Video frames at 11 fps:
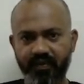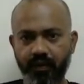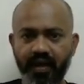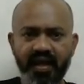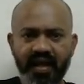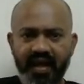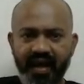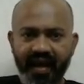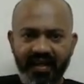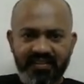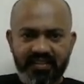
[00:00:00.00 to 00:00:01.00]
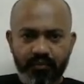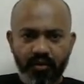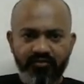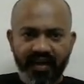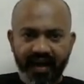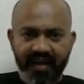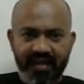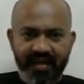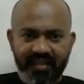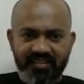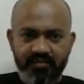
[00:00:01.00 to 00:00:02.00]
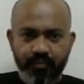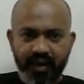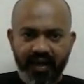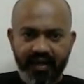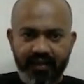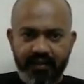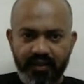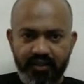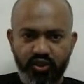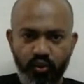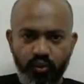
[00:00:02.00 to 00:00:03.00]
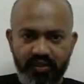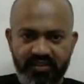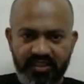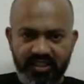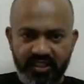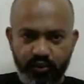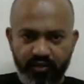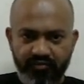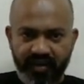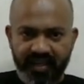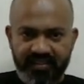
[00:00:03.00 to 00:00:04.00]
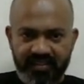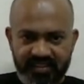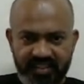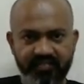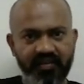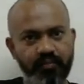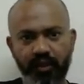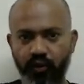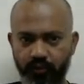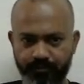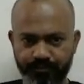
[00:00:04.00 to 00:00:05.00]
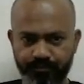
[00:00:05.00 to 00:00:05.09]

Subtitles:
Okay, and some of the highlights made towards this unification is given below.